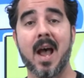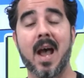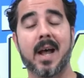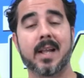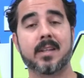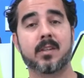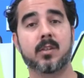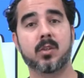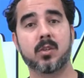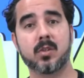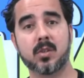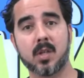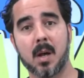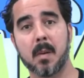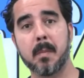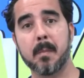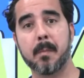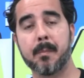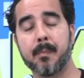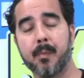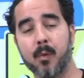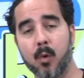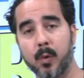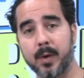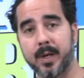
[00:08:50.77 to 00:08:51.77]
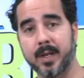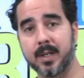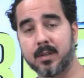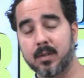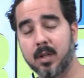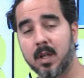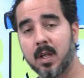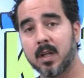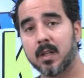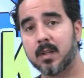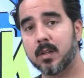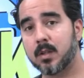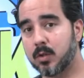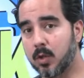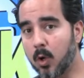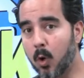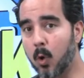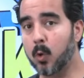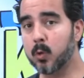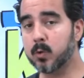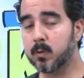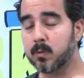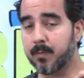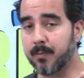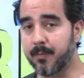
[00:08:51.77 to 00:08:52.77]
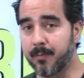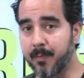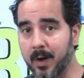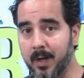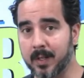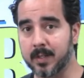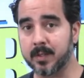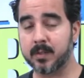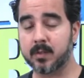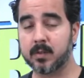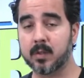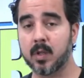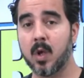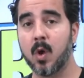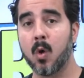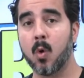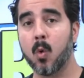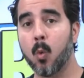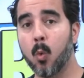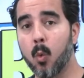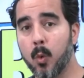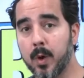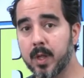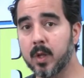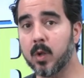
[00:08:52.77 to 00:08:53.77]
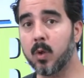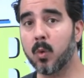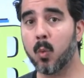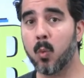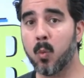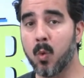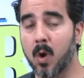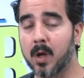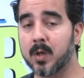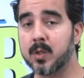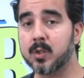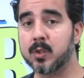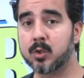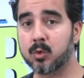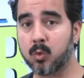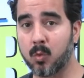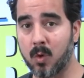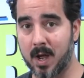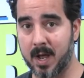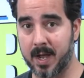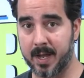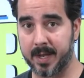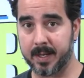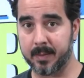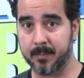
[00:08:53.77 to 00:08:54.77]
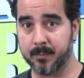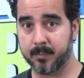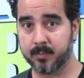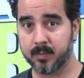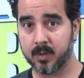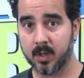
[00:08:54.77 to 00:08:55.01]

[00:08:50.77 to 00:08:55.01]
At some point, those funds will run dry.